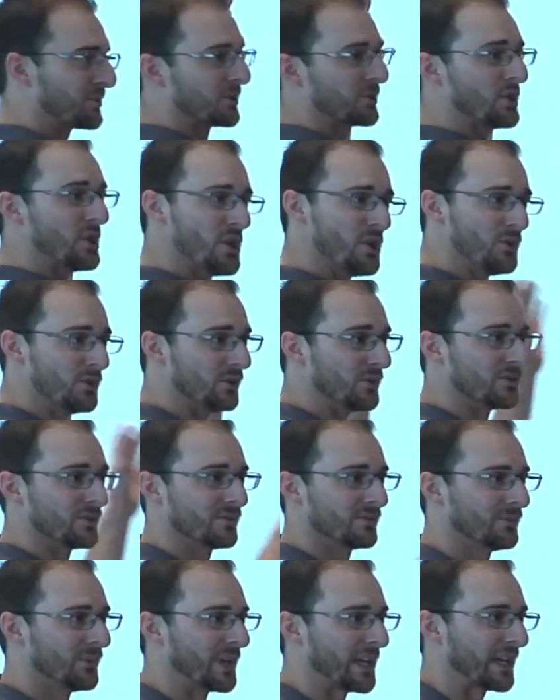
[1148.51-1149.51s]
was huge
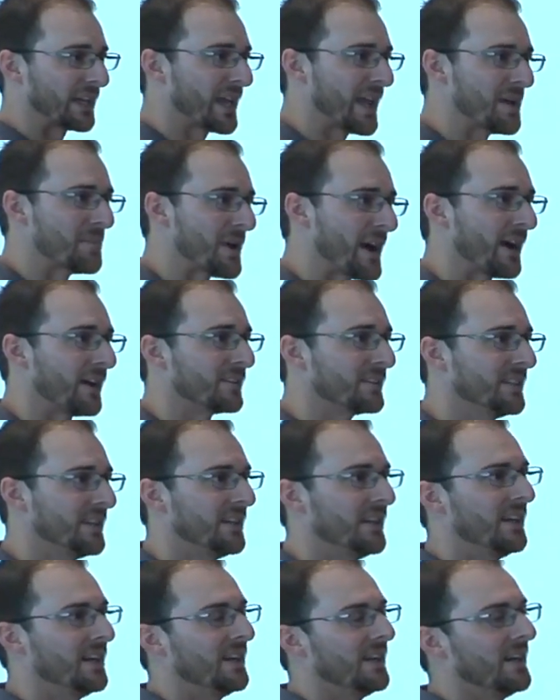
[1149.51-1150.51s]
when it came out.
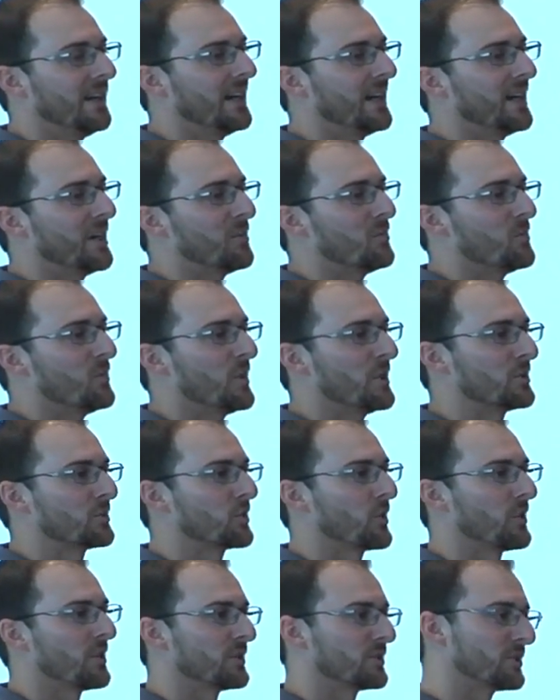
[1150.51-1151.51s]
Um, and
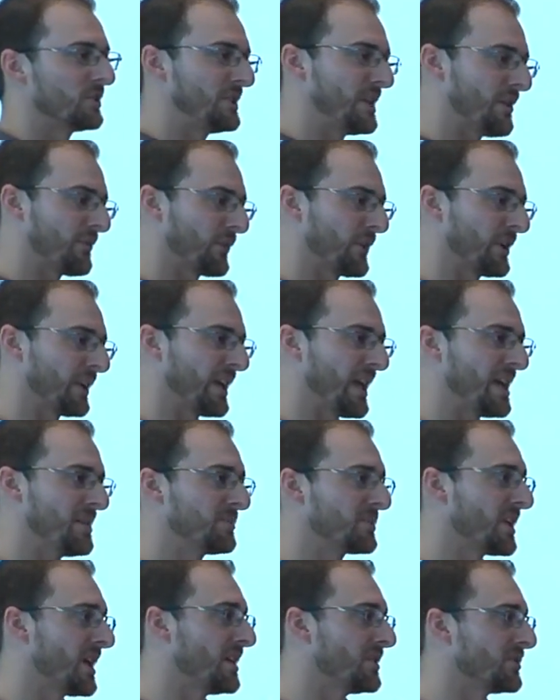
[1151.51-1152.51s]
so there's different
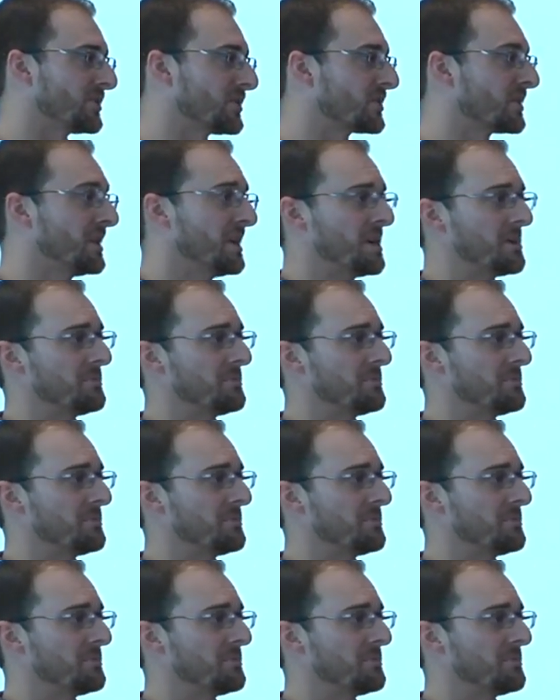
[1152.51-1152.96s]
game changers.